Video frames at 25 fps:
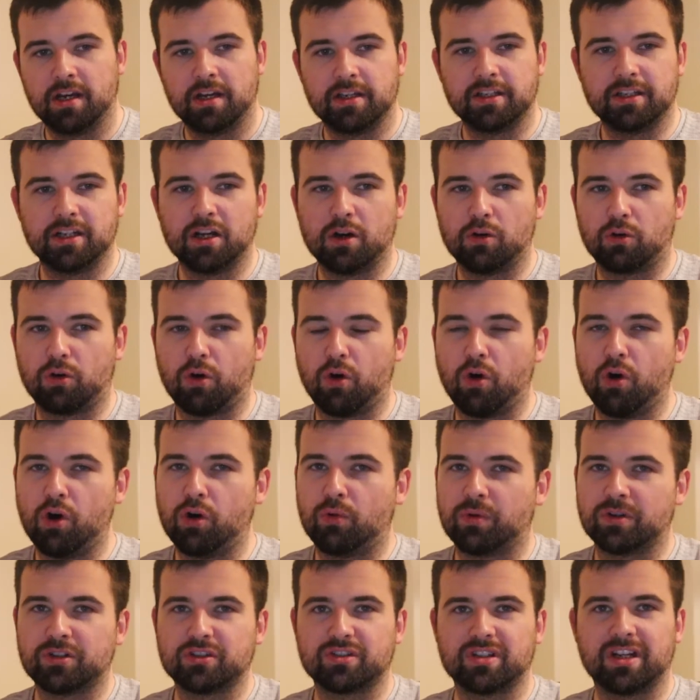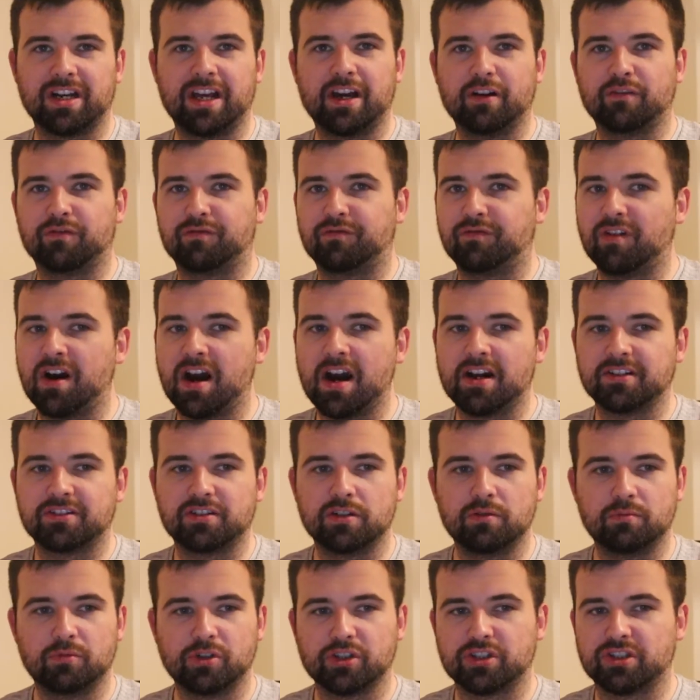you know, Cork were just allowed far
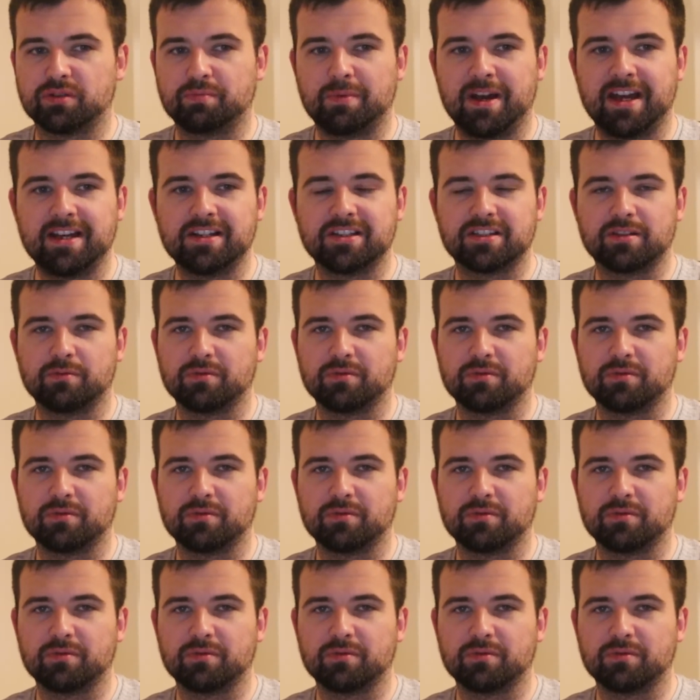too much space.